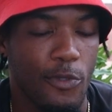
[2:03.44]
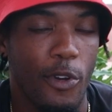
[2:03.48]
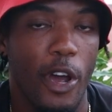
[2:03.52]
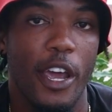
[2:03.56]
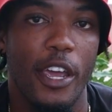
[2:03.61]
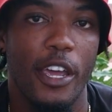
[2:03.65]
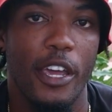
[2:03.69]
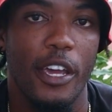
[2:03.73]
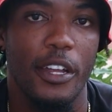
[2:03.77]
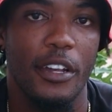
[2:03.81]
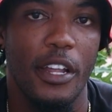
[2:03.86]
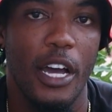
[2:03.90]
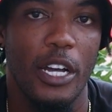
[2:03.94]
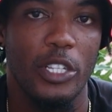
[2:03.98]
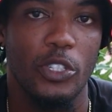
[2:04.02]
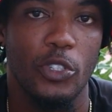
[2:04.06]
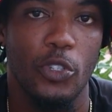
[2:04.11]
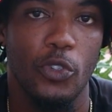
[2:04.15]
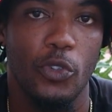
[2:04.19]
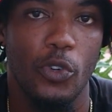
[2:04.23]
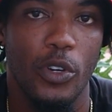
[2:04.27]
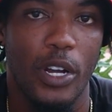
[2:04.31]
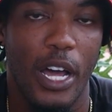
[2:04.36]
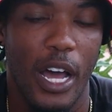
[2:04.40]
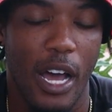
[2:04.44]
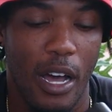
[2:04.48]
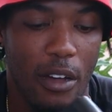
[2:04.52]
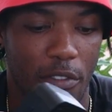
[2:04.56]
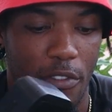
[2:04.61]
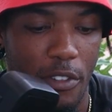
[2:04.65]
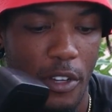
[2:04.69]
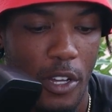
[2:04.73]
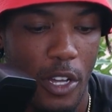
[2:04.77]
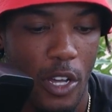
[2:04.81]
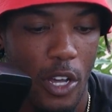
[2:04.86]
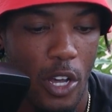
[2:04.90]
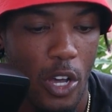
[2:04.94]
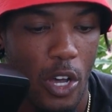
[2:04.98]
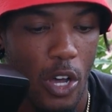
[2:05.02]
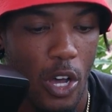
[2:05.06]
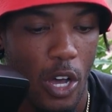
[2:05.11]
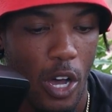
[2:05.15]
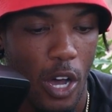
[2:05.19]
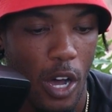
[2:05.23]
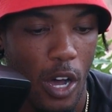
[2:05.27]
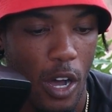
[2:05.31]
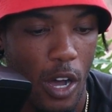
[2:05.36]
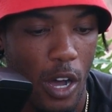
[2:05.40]
right here that you could have
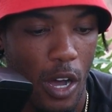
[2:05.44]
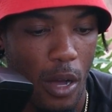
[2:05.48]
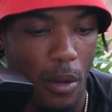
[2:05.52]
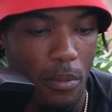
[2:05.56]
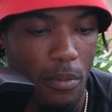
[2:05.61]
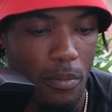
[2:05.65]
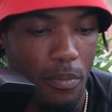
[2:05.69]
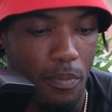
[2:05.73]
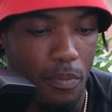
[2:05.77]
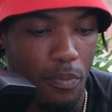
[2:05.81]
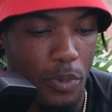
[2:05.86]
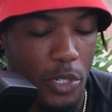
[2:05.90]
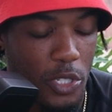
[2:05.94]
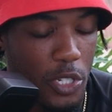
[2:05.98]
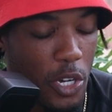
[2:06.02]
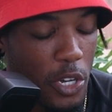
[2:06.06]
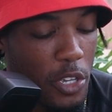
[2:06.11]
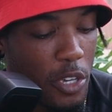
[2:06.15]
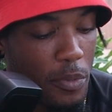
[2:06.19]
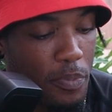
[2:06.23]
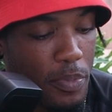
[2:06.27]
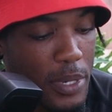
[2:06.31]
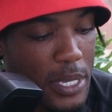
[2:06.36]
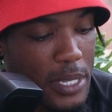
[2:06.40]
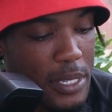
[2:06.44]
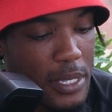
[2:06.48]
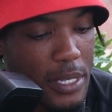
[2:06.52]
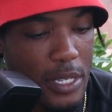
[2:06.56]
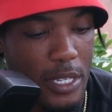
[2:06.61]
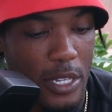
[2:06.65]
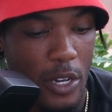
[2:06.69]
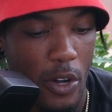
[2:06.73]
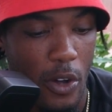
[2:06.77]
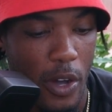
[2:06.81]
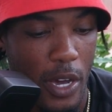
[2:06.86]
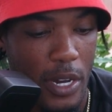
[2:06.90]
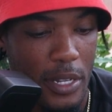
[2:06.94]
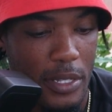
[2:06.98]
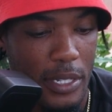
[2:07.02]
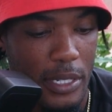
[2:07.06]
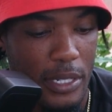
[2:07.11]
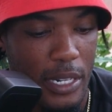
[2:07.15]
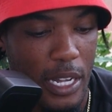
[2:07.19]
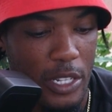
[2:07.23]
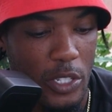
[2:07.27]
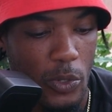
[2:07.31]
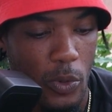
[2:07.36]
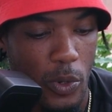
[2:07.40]
put on your PC or
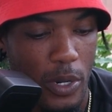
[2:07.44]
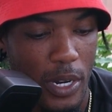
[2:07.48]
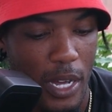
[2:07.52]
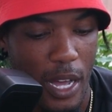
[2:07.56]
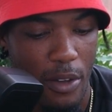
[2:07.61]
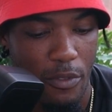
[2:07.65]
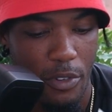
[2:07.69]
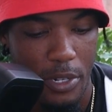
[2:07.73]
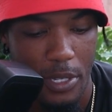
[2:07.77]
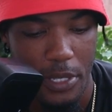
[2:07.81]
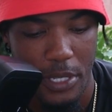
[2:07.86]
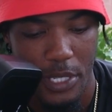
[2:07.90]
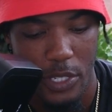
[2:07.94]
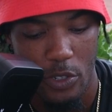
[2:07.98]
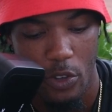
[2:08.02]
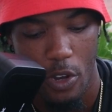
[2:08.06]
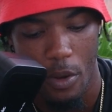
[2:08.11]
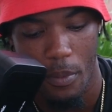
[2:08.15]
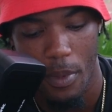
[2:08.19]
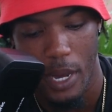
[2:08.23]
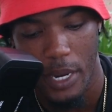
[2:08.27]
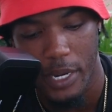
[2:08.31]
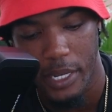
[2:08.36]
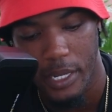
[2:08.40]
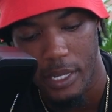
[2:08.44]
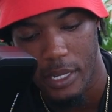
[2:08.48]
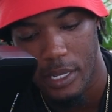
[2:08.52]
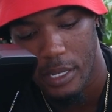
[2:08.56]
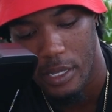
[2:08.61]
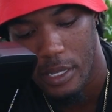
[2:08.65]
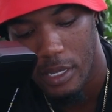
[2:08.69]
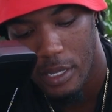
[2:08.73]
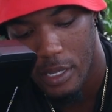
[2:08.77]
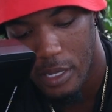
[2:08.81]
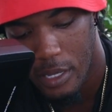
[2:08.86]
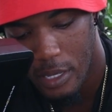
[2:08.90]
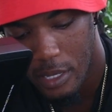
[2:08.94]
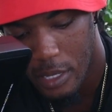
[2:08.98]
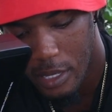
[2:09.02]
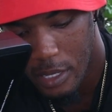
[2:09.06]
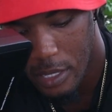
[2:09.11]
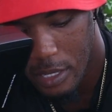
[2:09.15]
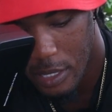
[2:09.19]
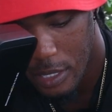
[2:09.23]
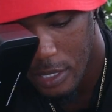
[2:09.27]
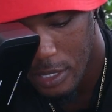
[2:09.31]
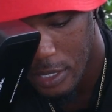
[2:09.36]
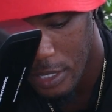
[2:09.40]
anything that you want to have with the Saramonic.
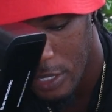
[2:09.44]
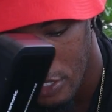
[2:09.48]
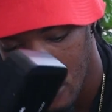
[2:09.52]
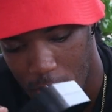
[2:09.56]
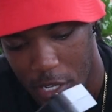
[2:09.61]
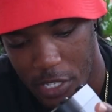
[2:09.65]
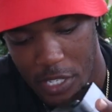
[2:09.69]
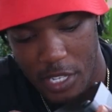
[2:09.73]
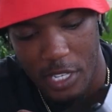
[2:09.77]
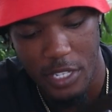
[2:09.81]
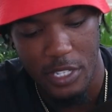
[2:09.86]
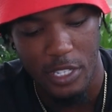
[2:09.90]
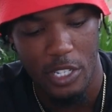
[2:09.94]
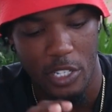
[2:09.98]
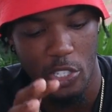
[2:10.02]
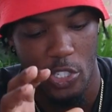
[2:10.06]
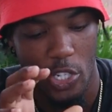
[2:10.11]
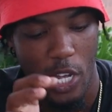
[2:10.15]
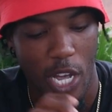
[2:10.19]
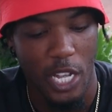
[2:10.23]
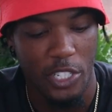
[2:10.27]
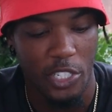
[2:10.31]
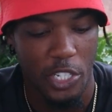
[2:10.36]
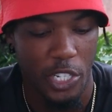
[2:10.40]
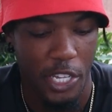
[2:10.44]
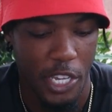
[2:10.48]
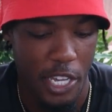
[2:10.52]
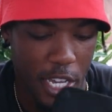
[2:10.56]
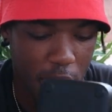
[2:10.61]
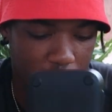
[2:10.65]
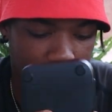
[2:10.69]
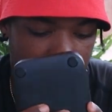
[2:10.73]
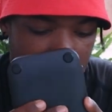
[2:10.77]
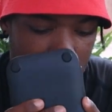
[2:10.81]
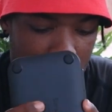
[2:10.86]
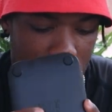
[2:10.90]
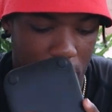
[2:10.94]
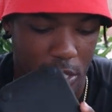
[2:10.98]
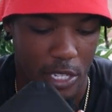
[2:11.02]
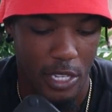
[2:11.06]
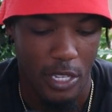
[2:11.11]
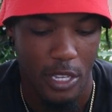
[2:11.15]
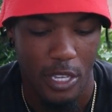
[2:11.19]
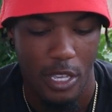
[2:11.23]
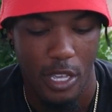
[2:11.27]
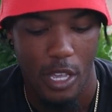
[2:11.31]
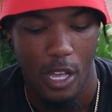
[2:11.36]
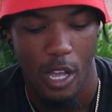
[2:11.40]
So this is the charging case
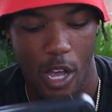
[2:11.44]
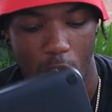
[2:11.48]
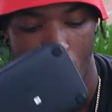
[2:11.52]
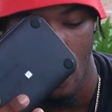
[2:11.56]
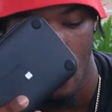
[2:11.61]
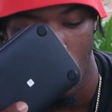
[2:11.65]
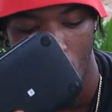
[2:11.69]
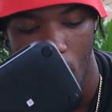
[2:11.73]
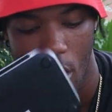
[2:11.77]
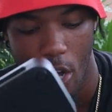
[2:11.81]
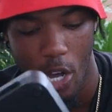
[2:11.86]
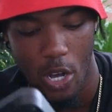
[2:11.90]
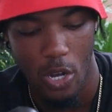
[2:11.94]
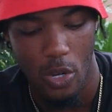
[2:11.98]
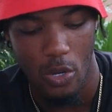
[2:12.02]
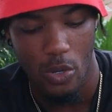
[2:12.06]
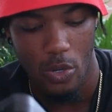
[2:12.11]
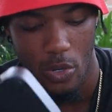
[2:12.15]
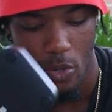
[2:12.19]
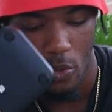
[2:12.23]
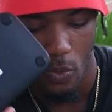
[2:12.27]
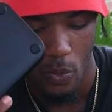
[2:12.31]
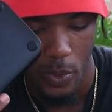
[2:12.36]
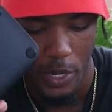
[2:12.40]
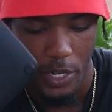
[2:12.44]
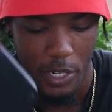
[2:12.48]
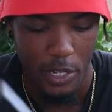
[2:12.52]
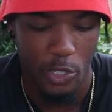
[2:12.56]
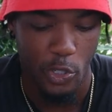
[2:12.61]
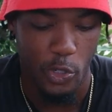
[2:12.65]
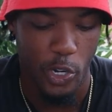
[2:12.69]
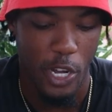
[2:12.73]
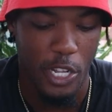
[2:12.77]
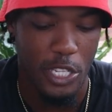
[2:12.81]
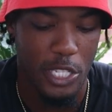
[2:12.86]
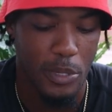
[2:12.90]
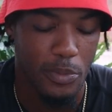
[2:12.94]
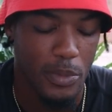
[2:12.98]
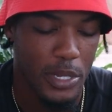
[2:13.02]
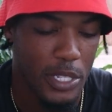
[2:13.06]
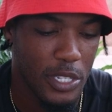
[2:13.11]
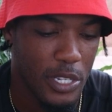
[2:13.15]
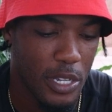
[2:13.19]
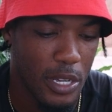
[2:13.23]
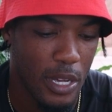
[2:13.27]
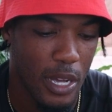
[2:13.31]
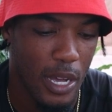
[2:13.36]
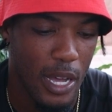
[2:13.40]
along with the
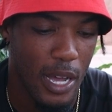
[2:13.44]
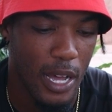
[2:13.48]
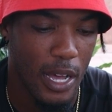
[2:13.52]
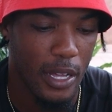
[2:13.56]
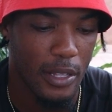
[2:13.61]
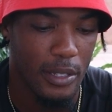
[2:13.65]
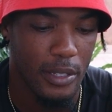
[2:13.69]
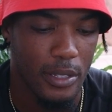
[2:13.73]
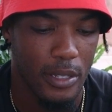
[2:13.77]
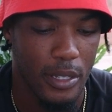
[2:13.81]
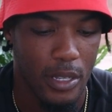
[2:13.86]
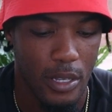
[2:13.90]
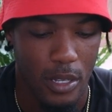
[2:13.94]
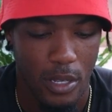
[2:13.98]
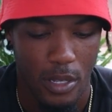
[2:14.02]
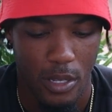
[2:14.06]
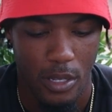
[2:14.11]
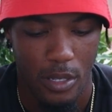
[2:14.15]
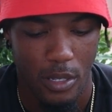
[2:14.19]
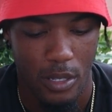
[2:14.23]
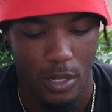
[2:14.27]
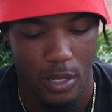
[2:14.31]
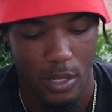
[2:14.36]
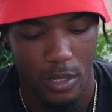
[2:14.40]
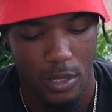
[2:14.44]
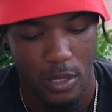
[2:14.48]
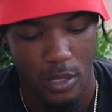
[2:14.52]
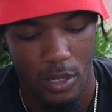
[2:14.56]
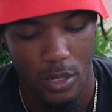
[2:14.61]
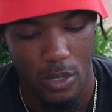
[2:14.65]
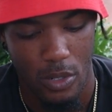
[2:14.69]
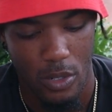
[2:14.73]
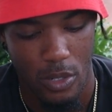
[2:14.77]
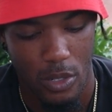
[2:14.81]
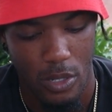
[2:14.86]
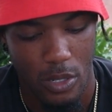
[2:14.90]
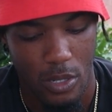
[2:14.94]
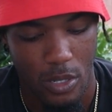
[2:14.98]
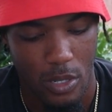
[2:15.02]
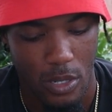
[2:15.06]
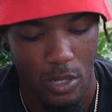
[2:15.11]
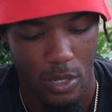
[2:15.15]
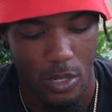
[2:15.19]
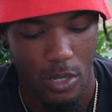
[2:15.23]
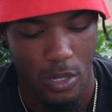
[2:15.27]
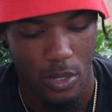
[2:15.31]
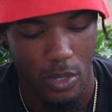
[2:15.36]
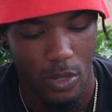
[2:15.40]
transmitter and the
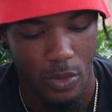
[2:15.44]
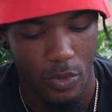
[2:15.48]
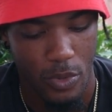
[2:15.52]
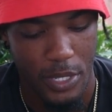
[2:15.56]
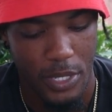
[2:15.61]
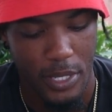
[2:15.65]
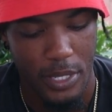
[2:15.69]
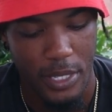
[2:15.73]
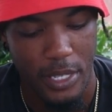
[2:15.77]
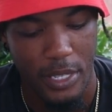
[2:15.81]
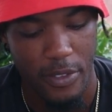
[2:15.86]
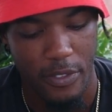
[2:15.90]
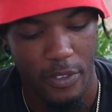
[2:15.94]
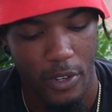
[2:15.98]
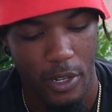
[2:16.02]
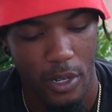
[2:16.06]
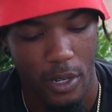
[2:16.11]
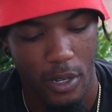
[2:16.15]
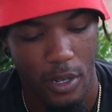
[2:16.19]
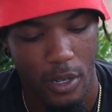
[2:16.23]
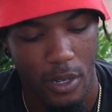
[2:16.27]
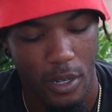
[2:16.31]
receiver.